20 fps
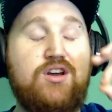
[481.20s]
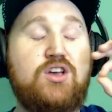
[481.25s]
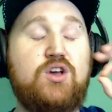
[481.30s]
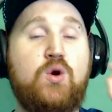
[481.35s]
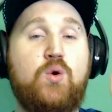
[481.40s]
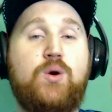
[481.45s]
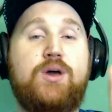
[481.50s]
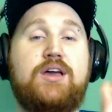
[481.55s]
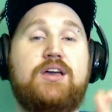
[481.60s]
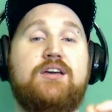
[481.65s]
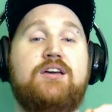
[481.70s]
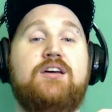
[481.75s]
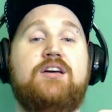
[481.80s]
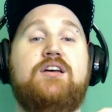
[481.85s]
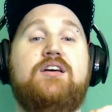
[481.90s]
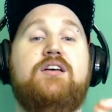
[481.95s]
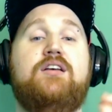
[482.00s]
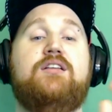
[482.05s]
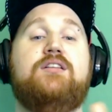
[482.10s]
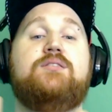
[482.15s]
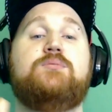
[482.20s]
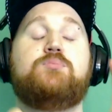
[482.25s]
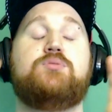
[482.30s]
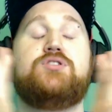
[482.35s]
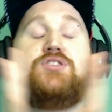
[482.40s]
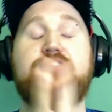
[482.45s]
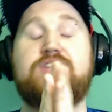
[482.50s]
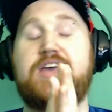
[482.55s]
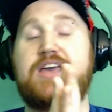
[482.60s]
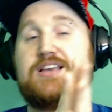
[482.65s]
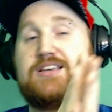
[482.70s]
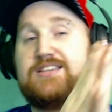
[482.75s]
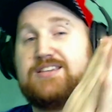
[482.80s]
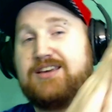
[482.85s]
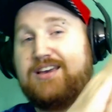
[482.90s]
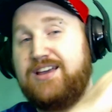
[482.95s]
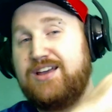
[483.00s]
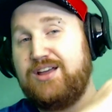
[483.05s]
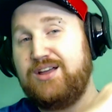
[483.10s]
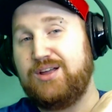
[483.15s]
quick, precise
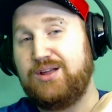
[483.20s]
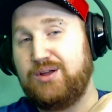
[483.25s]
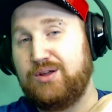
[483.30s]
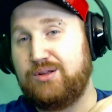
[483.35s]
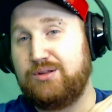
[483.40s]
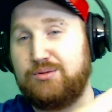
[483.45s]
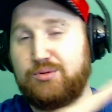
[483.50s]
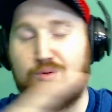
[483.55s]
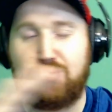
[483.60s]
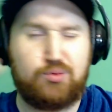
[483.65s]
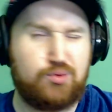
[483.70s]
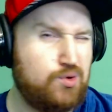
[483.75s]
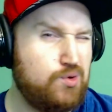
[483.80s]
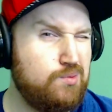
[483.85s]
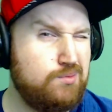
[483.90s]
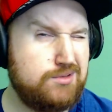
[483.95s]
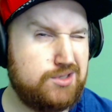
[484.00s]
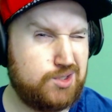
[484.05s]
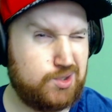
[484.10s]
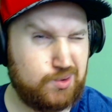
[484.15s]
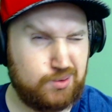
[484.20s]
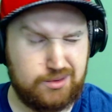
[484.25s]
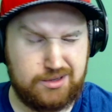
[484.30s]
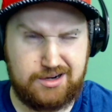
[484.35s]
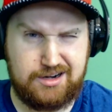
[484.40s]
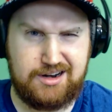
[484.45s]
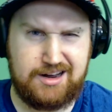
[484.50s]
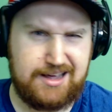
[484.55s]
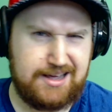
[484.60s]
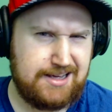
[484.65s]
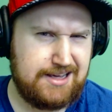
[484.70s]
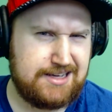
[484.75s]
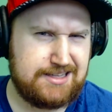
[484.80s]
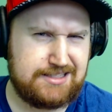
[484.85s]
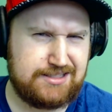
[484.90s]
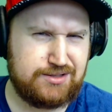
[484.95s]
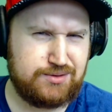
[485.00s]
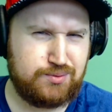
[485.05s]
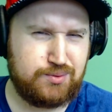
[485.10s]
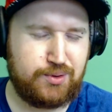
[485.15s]
room tour, I
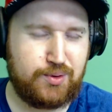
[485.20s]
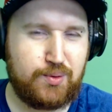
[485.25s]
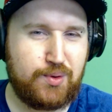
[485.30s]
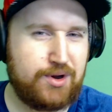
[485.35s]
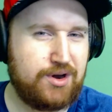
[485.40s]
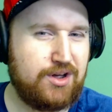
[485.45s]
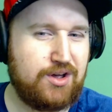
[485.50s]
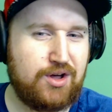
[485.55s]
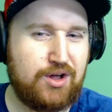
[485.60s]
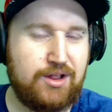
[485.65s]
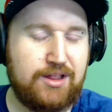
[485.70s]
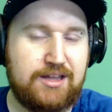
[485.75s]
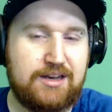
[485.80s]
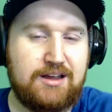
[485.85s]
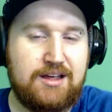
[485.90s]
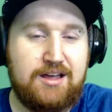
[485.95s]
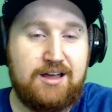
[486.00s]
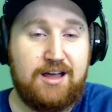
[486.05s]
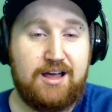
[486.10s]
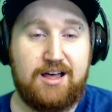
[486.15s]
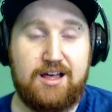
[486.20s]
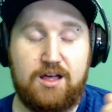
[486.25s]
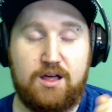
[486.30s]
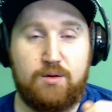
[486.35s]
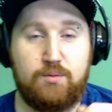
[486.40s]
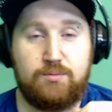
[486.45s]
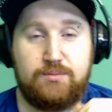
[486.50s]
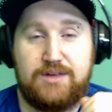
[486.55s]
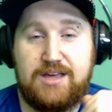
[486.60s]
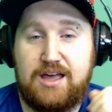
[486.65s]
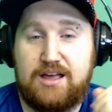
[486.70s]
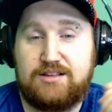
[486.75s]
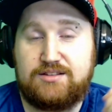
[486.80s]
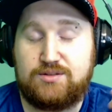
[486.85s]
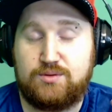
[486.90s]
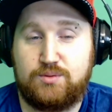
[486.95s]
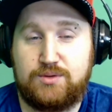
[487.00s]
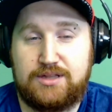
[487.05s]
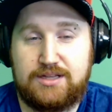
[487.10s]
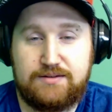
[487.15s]
guess is we want to call it. Um, yeah,
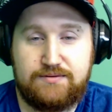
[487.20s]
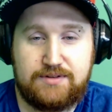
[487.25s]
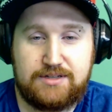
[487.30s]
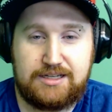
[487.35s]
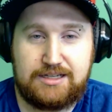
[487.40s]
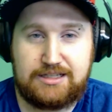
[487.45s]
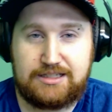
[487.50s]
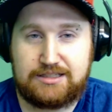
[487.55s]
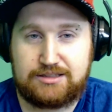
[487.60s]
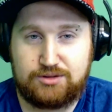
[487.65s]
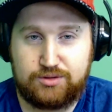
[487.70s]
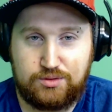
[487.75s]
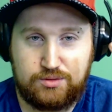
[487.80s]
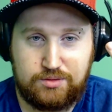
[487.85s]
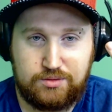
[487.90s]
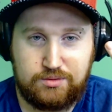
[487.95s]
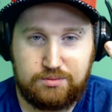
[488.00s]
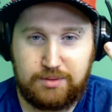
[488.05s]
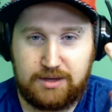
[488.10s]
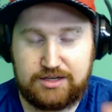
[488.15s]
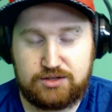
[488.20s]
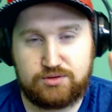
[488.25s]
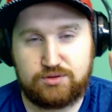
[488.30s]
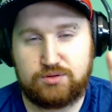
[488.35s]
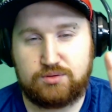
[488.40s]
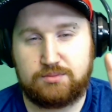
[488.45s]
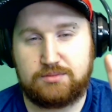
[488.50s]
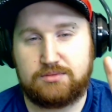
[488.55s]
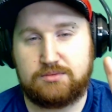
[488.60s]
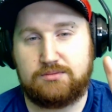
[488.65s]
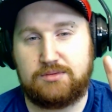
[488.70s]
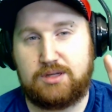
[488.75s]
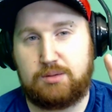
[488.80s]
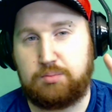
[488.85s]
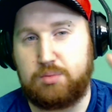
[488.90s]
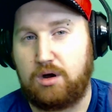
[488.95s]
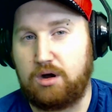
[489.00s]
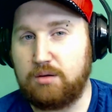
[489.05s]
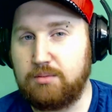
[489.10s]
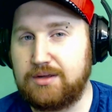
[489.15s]
so we live in a two bedroom
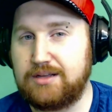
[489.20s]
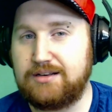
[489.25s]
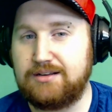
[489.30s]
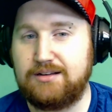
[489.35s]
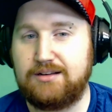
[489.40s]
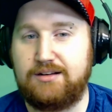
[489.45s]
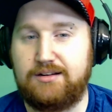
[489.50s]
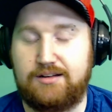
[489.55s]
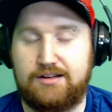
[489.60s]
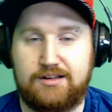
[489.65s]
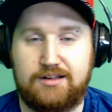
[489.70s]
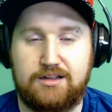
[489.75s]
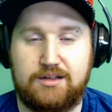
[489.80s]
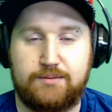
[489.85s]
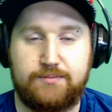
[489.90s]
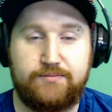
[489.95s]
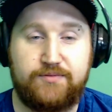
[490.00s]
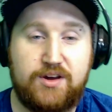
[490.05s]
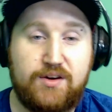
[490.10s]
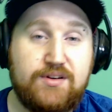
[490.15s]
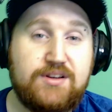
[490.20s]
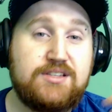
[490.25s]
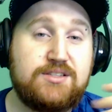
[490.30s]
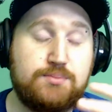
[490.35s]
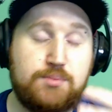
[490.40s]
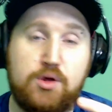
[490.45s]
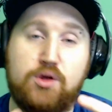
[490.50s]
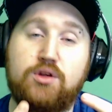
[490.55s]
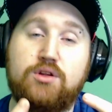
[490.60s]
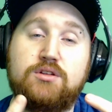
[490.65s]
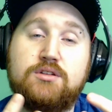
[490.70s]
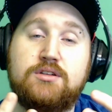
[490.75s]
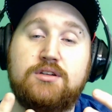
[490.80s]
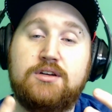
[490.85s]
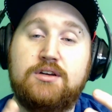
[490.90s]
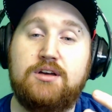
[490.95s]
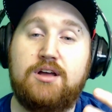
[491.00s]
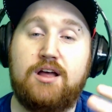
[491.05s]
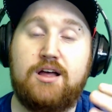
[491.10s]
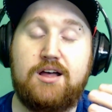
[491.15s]
apartment, um, very small.
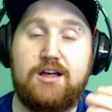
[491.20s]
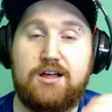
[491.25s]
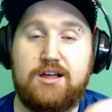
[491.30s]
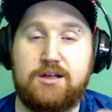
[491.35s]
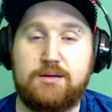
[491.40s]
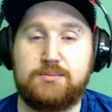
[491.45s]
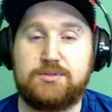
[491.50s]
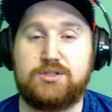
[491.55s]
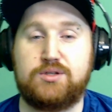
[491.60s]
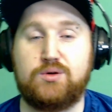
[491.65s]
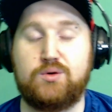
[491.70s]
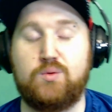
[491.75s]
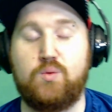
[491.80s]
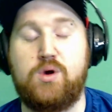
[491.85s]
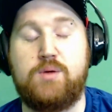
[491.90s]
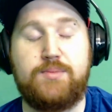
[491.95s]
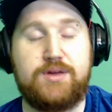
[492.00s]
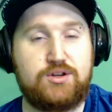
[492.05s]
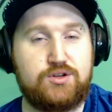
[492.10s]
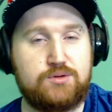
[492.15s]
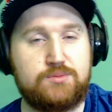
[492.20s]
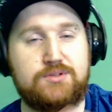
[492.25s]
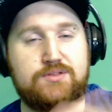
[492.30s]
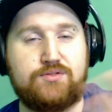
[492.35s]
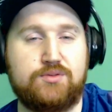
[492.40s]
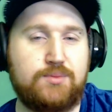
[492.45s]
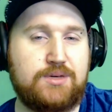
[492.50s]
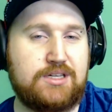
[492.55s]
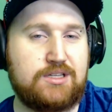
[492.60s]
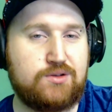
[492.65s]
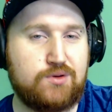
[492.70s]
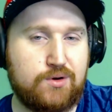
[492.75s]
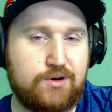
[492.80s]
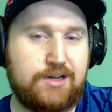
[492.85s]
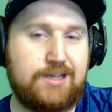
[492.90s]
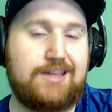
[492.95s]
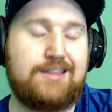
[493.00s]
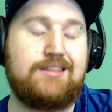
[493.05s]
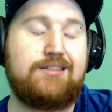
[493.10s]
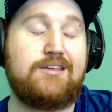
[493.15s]
Um, so one bedroom is for me and
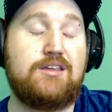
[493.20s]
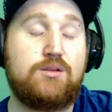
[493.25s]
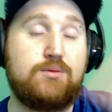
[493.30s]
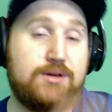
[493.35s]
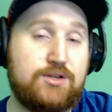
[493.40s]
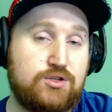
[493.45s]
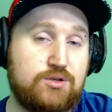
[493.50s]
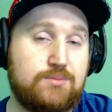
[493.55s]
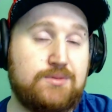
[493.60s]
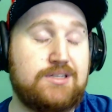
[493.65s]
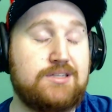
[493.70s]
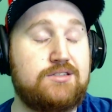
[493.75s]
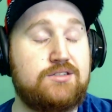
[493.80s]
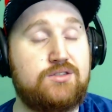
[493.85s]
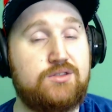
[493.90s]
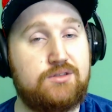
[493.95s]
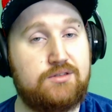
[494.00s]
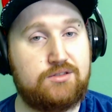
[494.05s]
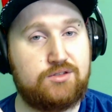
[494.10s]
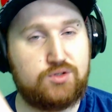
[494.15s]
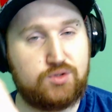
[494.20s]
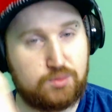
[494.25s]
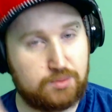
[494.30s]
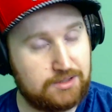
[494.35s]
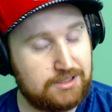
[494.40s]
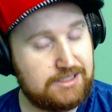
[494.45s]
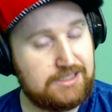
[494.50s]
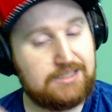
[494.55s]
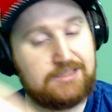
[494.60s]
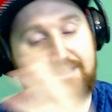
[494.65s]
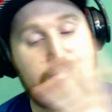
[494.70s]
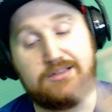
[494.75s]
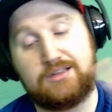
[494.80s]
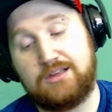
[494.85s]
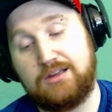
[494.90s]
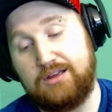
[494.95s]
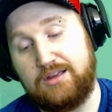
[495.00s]
Dori, and then the other bedroom is Jubilee's.